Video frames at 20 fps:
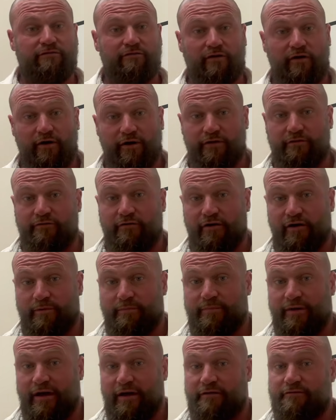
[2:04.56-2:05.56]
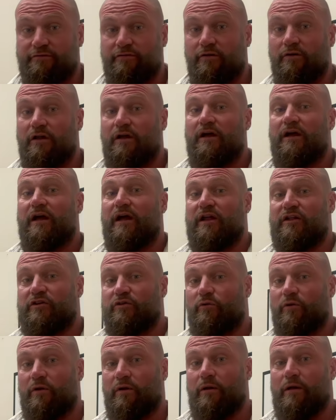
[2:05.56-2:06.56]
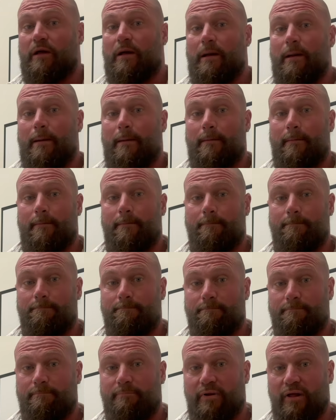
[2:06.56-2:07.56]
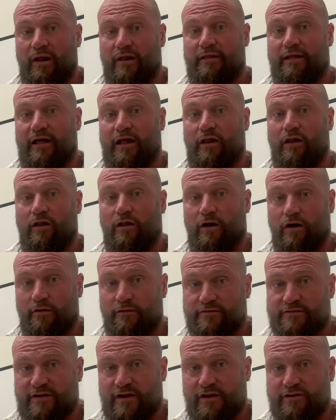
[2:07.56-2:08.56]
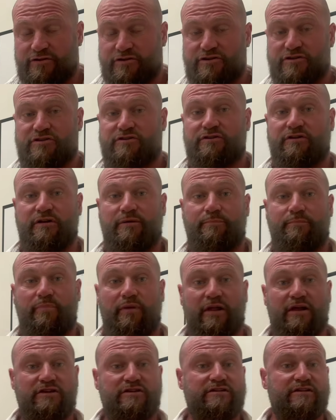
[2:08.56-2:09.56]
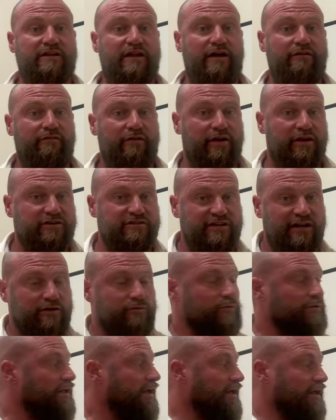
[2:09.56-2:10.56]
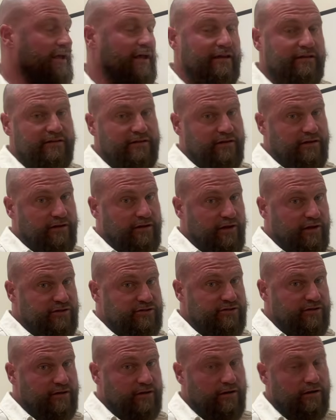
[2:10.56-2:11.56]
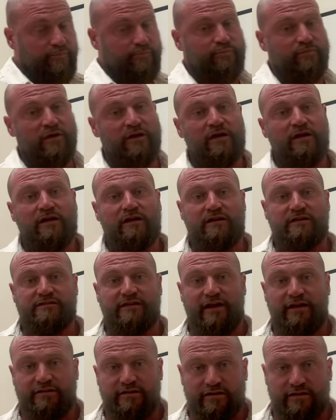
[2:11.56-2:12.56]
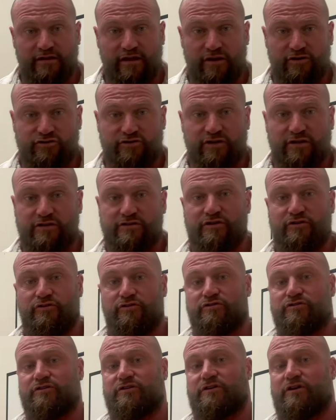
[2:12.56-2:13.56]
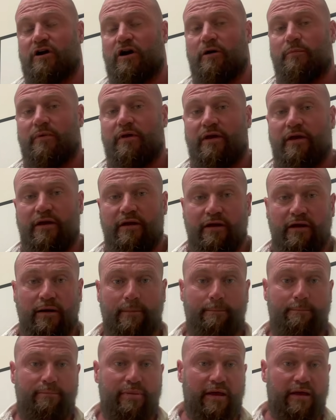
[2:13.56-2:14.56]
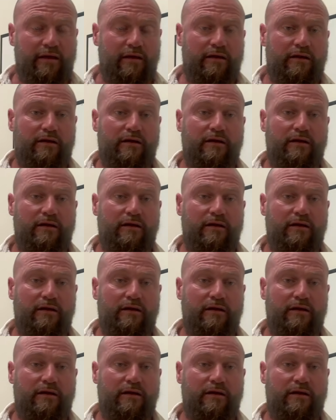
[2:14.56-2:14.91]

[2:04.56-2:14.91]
very, very painful and you will build a lot of scar tissue. So please never inject with an 18 gauge needle. These 18 gauge needles usually come in a pink